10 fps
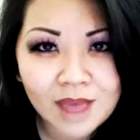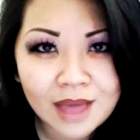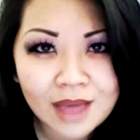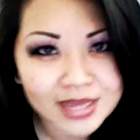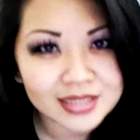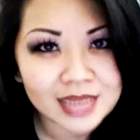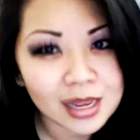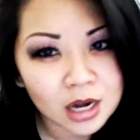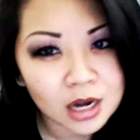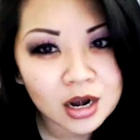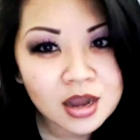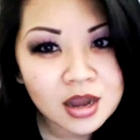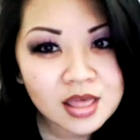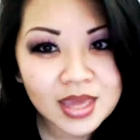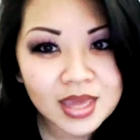Why would he tell her
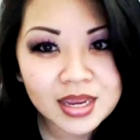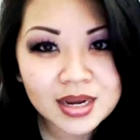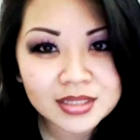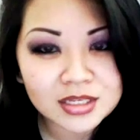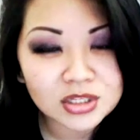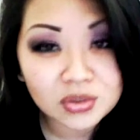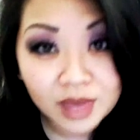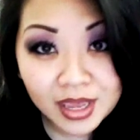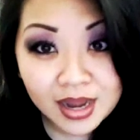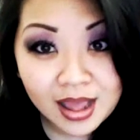that he doesn't do it